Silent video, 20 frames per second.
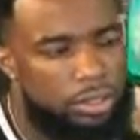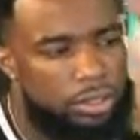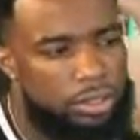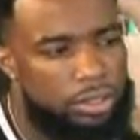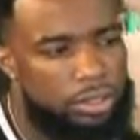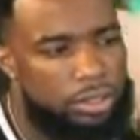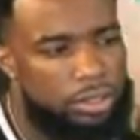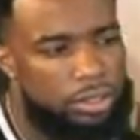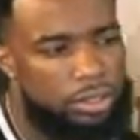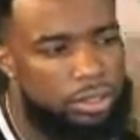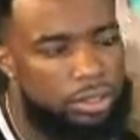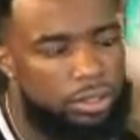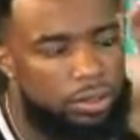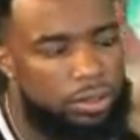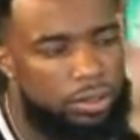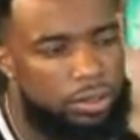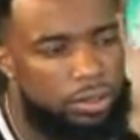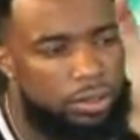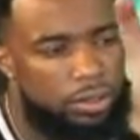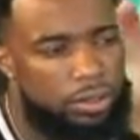
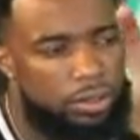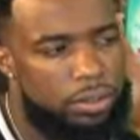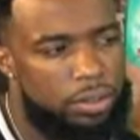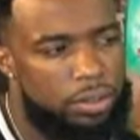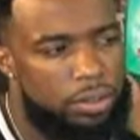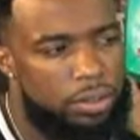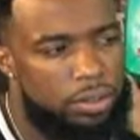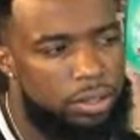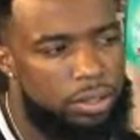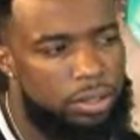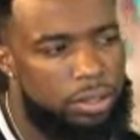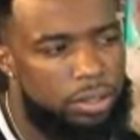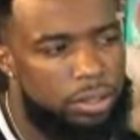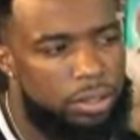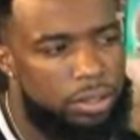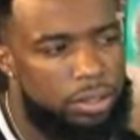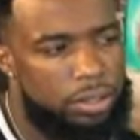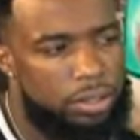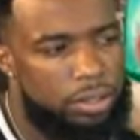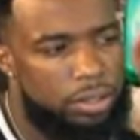
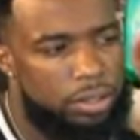[no speech]